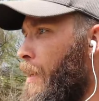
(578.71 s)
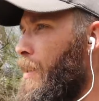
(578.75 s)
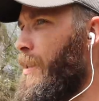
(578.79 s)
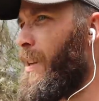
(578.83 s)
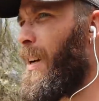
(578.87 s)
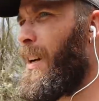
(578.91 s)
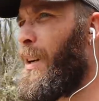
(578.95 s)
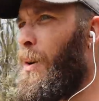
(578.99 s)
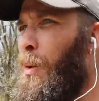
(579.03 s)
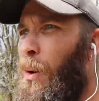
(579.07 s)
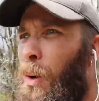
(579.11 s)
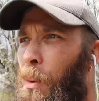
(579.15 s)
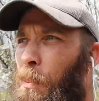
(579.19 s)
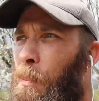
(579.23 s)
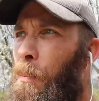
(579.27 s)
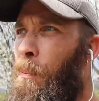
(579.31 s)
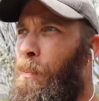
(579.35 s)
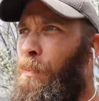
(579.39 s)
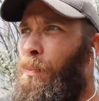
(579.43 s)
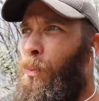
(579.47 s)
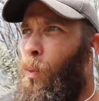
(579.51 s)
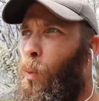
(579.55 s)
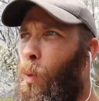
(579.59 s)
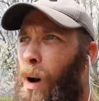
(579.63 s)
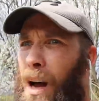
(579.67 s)
So I don't want
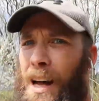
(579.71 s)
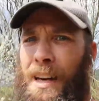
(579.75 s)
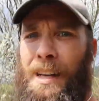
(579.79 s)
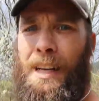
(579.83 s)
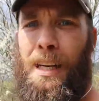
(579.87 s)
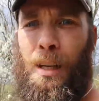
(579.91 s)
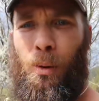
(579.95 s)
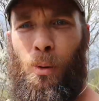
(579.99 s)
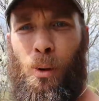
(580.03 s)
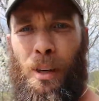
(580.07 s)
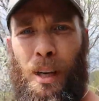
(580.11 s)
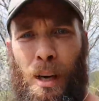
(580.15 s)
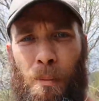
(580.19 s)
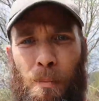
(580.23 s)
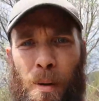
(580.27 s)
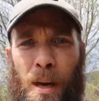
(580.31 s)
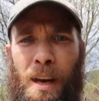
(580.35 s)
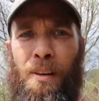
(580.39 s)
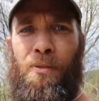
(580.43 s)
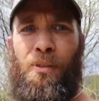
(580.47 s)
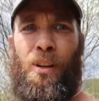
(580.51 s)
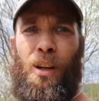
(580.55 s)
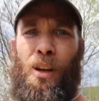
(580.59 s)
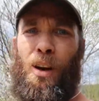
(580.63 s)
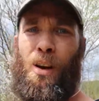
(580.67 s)
to wind anyone up.
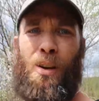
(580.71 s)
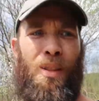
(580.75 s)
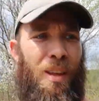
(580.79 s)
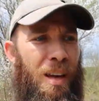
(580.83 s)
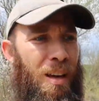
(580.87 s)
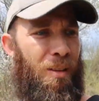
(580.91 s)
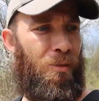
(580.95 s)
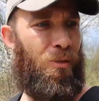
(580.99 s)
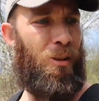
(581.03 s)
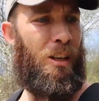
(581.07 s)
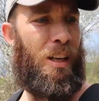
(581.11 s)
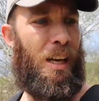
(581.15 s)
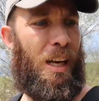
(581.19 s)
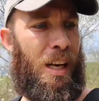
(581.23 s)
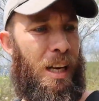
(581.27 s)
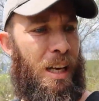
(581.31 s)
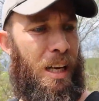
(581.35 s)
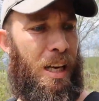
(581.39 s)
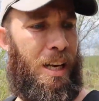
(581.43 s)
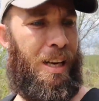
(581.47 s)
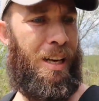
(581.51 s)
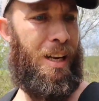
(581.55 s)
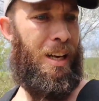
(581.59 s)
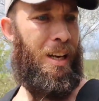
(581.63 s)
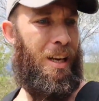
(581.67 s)
I have to go there every
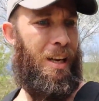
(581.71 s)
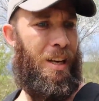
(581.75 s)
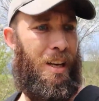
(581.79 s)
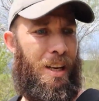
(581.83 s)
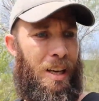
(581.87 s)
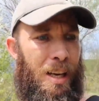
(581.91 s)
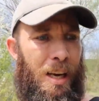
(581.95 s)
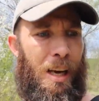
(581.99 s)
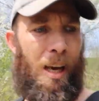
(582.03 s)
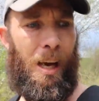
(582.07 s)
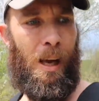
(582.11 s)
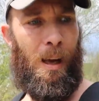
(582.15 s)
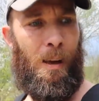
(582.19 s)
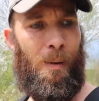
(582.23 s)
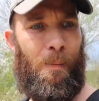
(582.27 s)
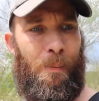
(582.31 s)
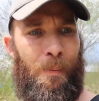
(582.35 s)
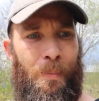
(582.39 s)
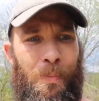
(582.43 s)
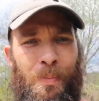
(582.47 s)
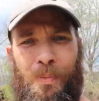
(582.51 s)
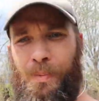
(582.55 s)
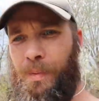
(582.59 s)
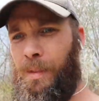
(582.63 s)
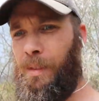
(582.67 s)
day.
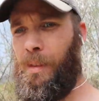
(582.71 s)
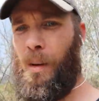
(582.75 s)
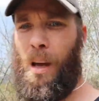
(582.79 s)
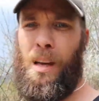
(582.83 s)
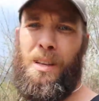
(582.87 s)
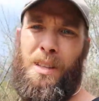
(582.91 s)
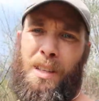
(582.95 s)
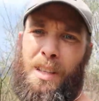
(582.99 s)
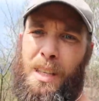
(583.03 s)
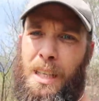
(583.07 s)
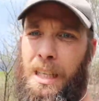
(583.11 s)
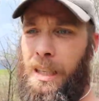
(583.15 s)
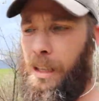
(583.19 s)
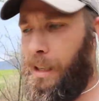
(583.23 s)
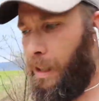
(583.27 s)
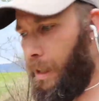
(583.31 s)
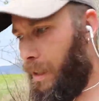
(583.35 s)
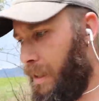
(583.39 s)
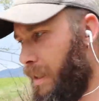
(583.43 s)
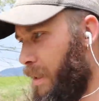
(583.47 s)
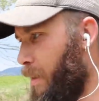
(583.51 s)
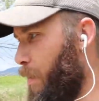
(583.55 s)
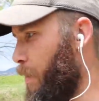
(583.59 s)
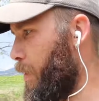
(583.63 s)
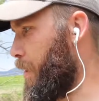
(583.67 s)
Um, I'll see.
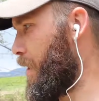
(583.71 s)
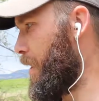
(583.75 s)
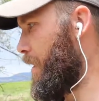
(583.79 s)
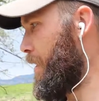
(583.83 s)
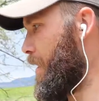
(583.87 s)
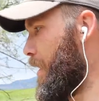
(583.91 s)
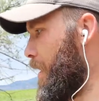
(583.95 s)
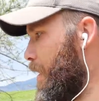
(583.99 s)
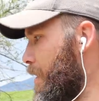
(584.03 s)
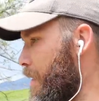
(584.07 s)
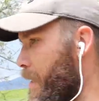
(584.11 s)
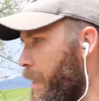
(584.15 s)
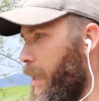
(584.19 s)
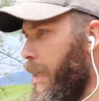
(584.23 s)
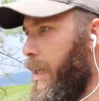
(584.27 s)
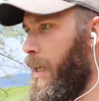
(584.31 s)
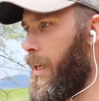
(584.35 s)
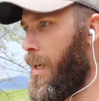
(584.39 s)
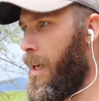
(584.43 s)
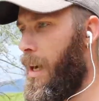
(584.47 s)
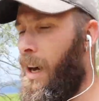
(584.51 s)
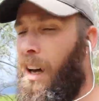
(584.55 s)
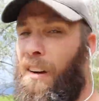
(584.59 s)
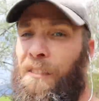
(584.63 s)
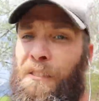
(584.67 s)
I'll see what she says.
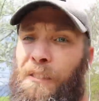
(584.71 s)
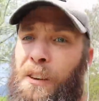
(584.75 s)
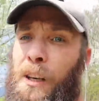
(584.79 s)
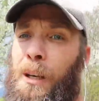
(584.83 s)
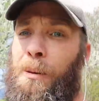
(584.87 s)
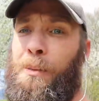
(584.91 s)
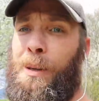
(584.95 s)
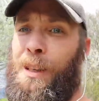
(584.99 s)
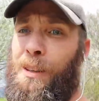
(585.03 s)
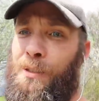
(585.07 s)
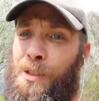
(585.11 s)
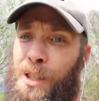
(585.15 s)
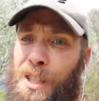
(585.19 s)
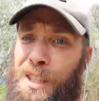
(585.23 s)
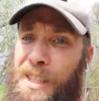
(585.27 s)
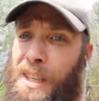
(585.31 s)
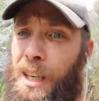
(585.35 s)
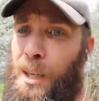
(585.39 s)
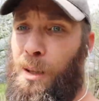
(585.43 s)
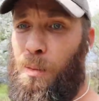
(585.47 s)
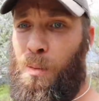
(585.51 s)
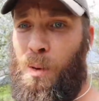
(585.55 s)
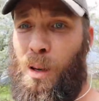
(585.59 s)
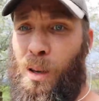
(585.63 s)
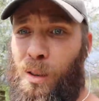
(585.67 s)
I'll film and if she
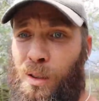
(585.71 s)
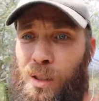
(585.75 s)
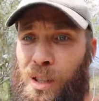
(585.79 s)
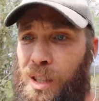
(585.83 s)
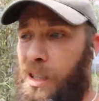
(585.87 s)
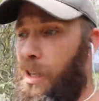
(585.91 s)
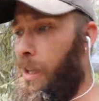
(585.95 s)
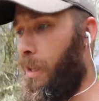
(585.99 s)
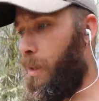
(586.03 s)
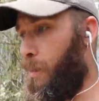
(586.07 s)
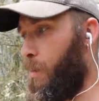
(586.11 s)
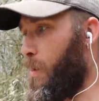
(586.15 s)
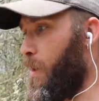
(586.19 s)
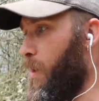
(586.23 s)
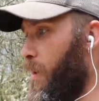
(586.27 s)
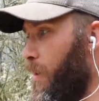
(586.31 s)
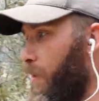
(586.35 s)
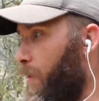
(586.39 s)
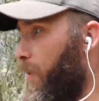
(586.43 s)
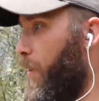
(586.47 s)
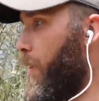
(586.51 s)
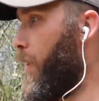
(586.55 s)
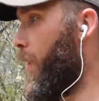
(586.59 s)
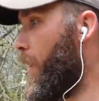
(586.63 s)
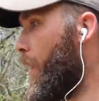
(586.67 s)
tells me off, she tells me
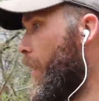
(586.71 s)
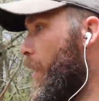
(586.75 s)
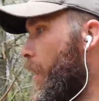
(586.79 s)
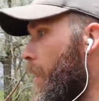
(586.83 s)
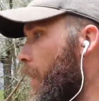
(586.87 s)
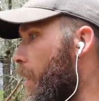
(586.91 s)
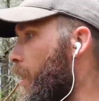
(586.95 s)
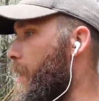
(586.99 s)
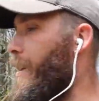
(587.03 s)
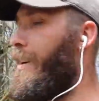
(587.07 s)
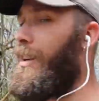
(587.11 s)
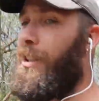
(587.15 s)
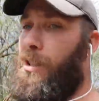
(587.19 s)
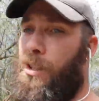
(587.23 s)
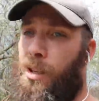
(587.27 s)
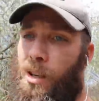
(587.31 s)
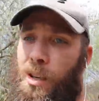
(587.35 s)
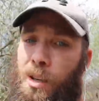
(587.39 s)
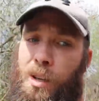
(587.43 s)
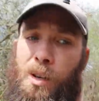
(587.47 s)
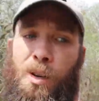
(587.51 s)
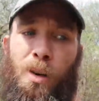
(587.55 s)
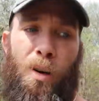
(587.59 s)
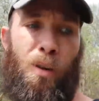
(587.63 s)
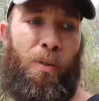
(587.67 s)
off. I'll
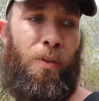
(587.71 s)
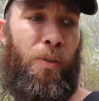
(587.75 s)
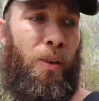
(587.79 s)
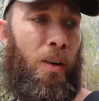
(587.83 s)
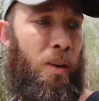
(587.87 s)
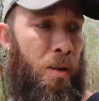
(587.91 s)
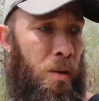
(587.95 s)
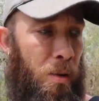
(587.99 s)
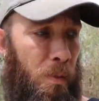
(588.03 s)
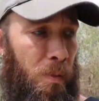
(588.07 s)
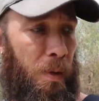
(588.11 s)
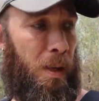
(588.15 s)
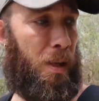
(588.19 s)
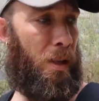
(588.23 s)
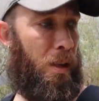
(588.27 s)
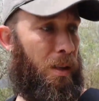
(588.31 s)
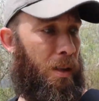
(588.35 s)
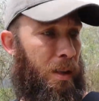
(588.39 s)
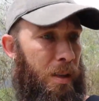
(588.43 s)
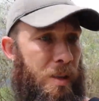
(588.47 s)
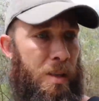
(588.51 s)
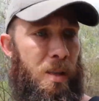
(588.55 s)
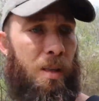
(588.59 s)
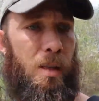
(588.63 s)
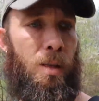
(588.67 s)
turn it off. I mean,
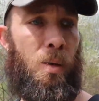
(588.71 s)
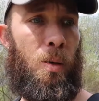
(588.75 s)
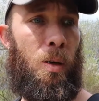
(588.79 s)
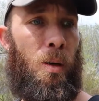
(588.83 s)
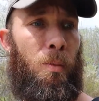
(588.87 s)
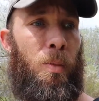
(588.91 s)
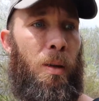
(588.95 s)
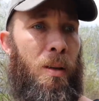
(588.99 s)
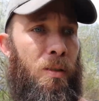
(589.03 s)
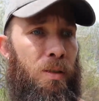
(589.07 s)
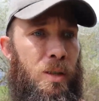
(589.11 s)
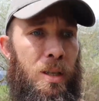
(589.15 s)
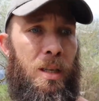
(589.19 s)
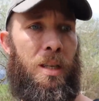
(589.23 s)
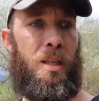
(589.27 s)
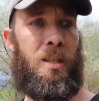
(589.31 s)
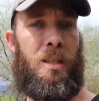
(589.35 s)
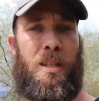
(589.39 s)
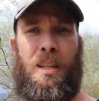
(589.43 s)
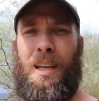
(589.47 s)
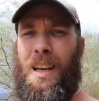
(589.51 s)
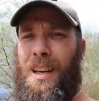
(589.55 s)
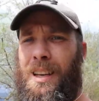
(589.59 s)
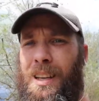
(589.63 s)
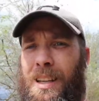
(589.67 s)
I'll listen to her, but if she
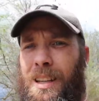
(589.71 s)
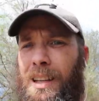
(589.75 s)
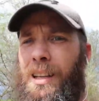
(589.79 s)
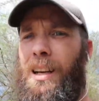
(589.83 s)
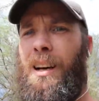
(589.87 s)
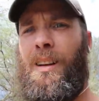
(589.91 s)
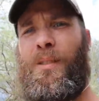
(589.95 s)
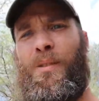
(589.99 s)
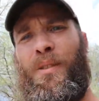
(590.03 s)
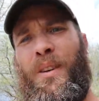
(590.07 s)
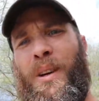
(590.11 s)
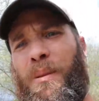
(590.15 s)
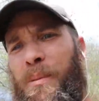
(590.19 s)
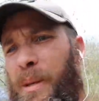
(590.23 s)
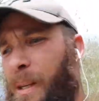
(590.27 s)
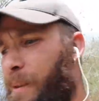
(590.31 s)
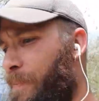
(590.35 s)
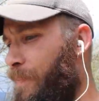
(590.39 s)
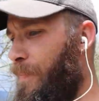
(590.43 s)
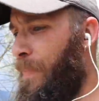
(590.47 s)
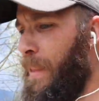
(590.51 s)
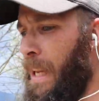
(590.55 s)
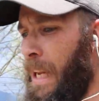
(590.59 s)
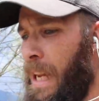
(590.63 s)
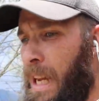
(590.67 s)
doesn't say anything, I'll film
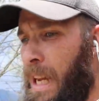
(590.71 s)
it.